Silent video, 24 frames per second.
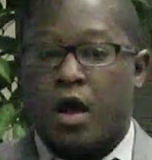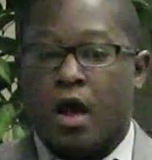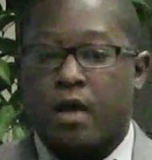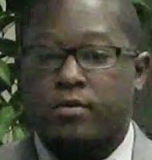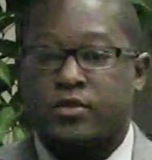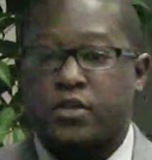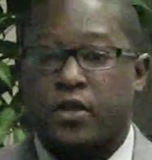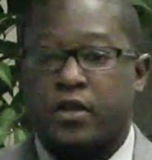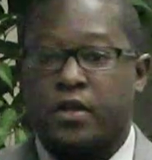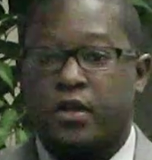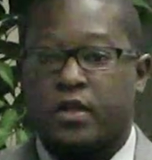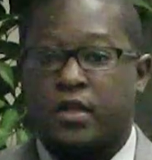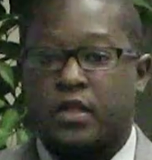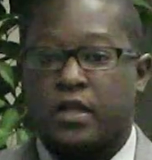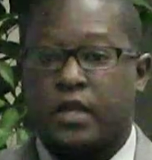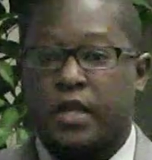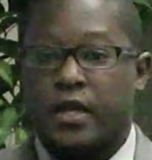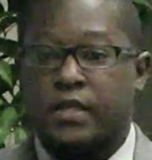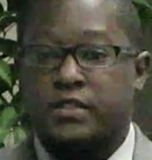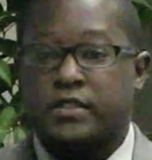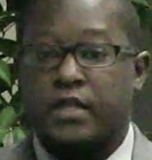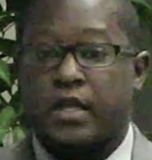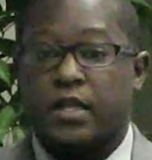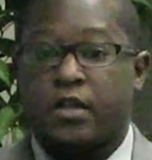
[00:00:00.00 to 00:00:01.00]
I'm talking
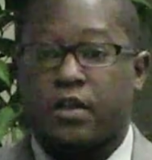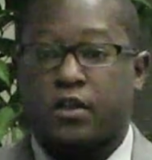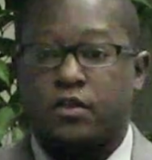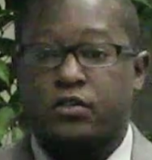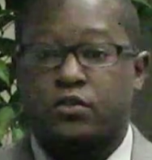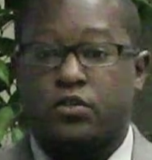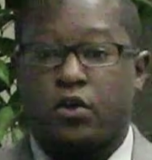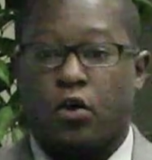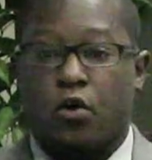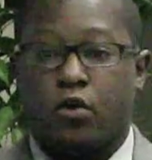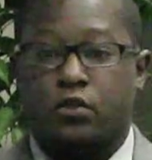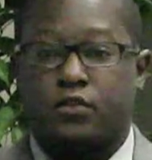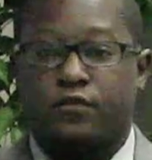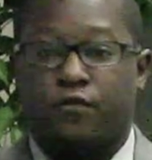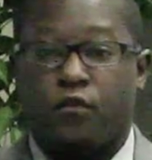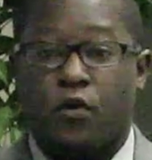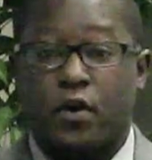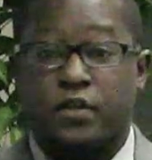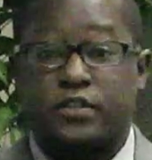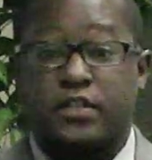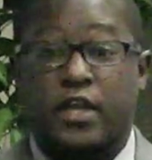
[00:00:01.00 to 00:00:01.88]
kids and adults, as far